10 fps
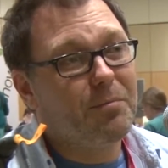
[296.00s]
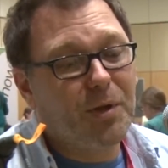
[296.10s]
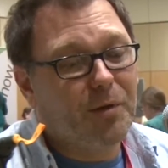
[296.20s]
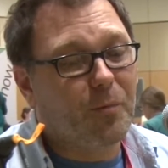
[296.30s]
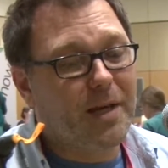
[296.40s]

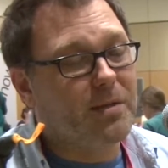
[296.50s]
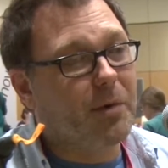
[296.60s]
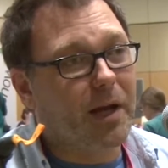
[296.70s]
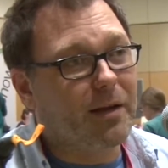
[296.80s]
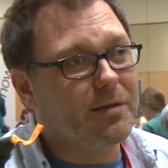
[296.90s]
build a
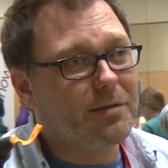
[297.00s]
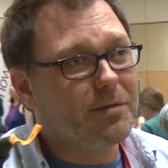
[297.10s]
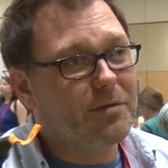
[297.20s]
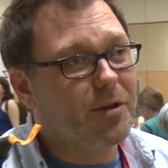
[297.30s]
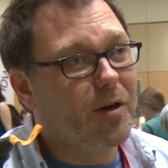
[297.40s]
resume,
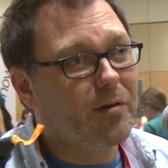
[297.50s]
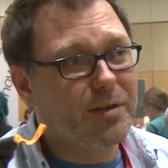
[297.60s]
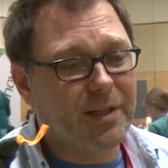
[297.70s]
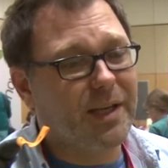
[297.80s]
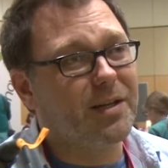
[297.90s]

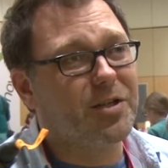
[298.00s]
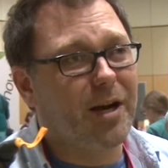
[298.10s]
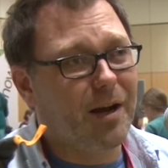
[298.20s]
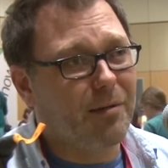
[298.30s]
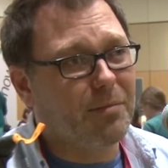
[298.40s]
to get a
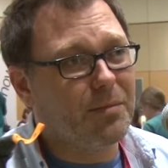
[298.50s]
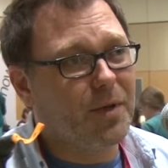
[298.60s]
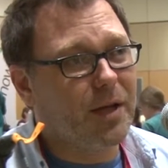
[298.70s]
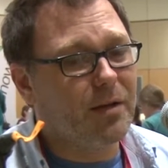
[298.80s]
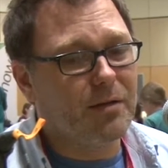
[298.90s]
job.
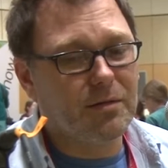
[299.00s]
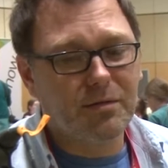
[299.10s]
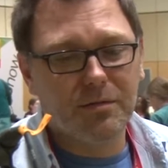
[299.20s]
And